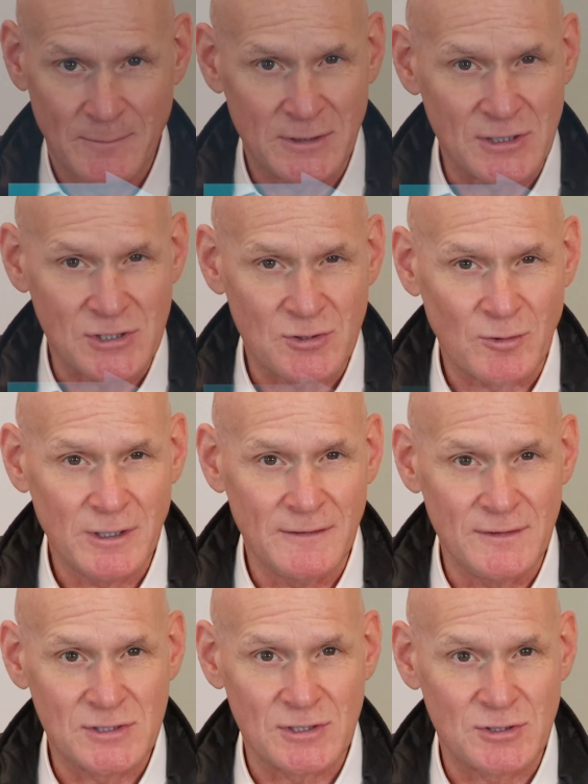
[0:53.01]
But the story
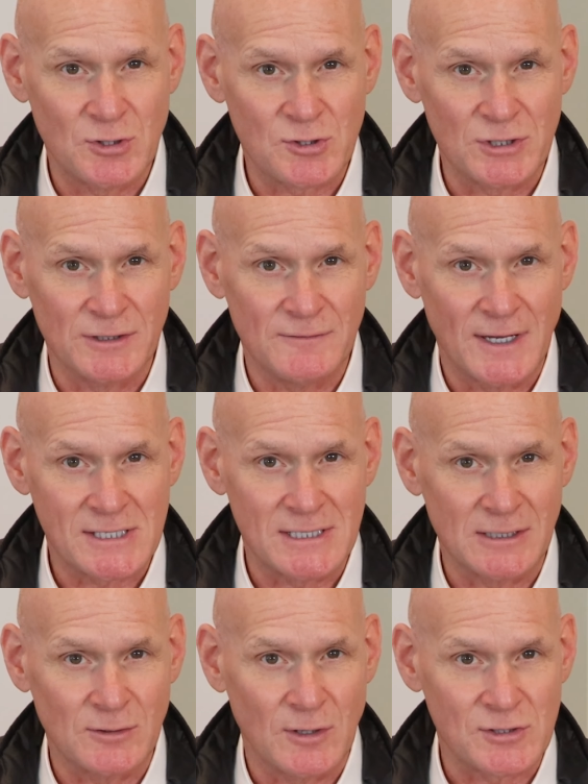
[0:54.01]
of institutional
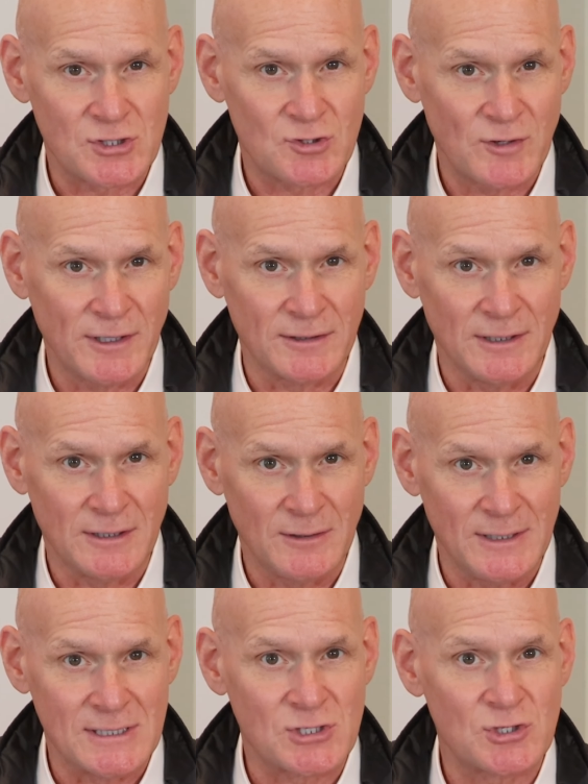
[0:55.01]
investing in
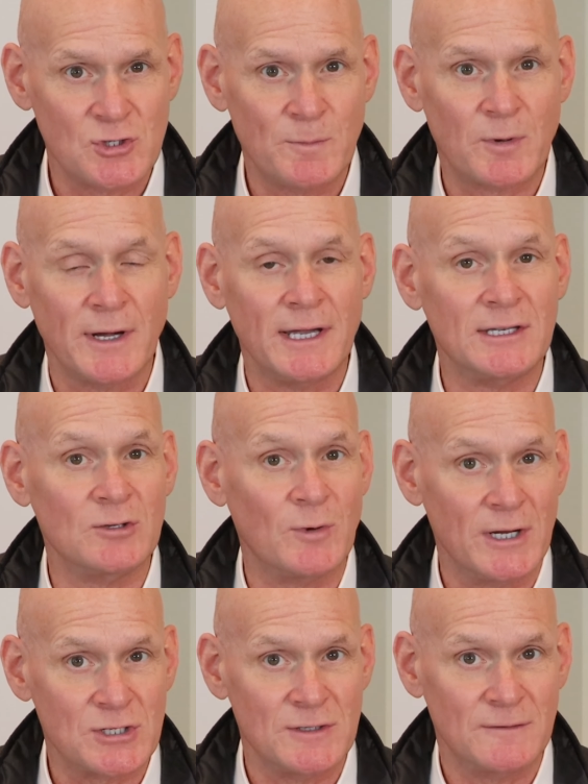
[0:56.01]
Australia is
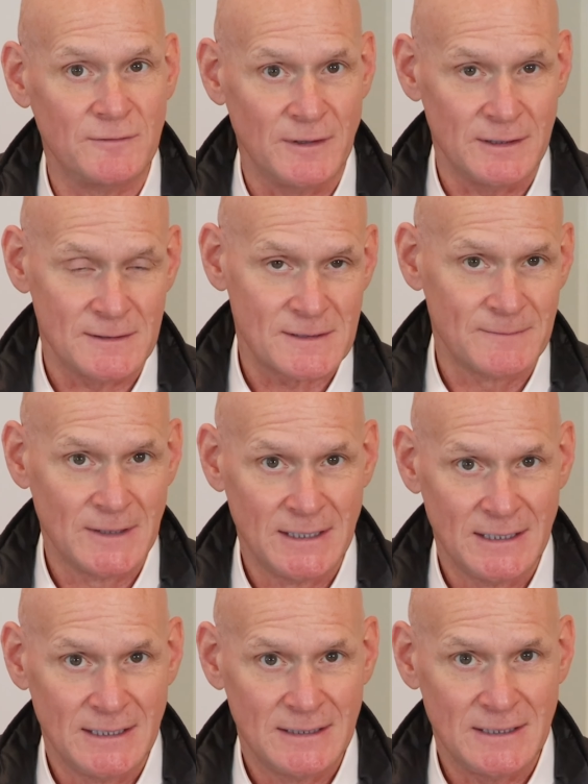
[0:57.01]
superannuation funds.
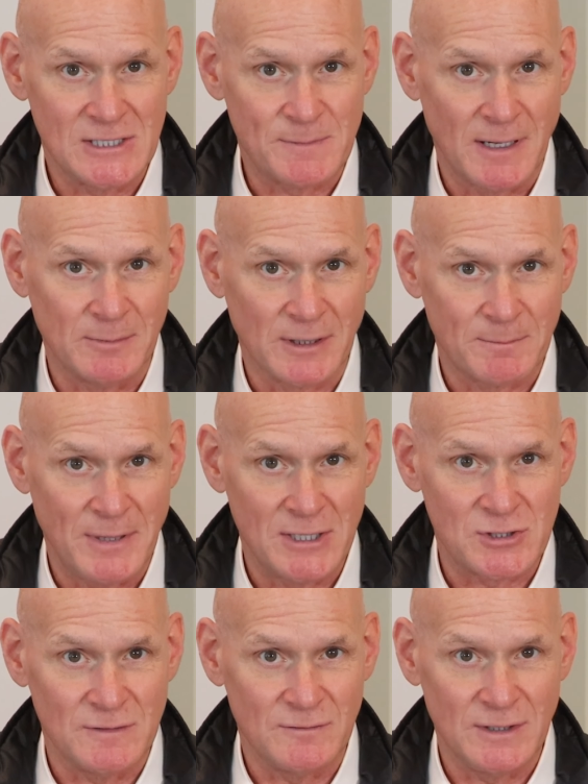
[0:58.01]
These public
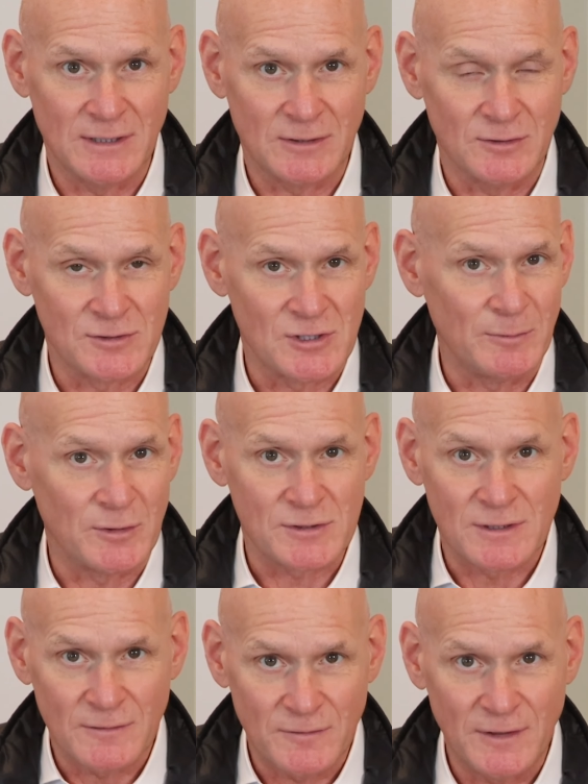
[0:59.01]
pension vehicles,
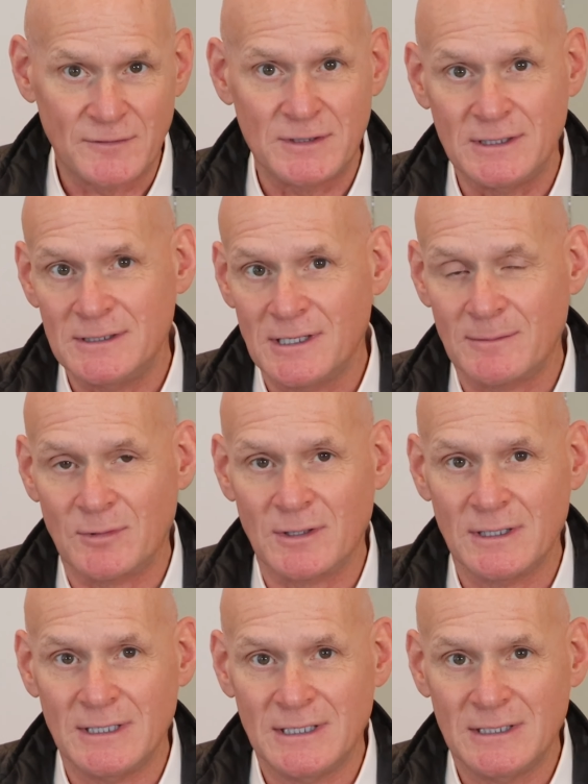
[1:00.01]
almost 50 in
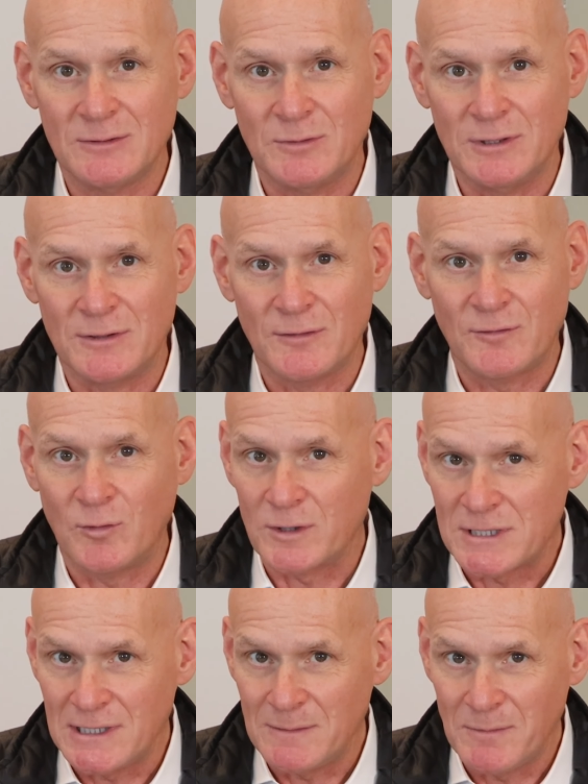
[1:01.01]
number, with
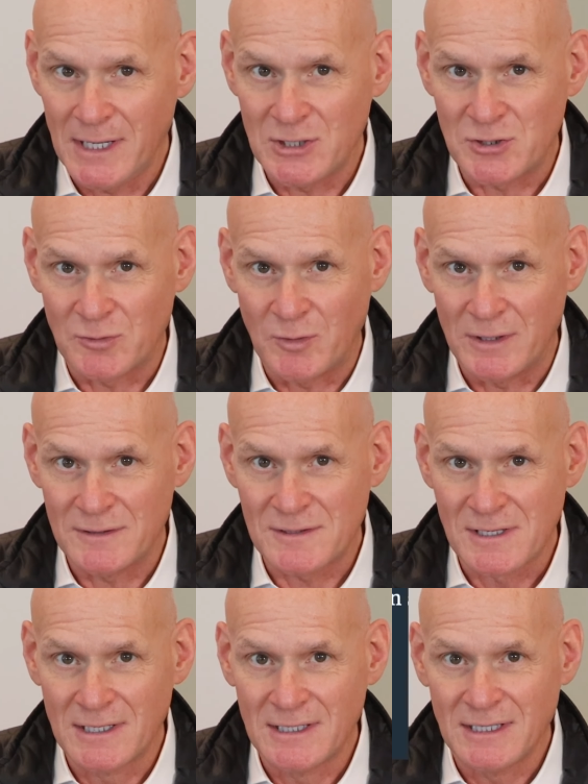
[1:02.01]
14 major
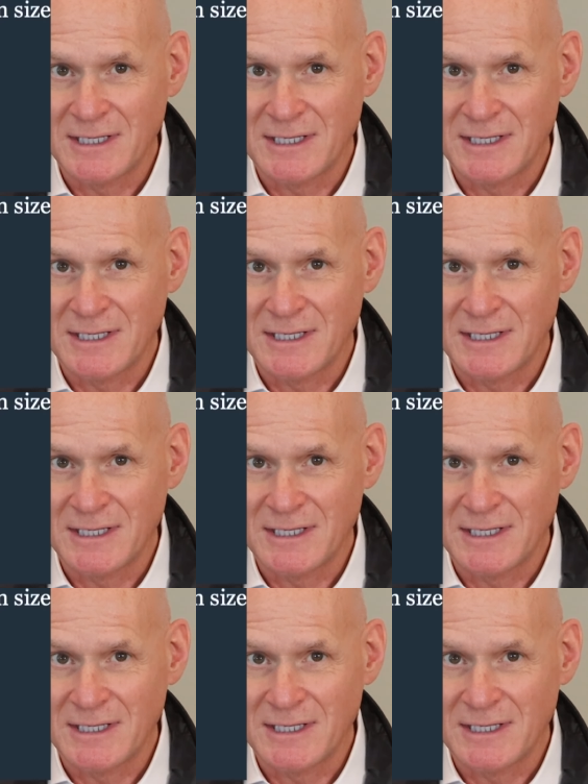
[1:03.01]
ones,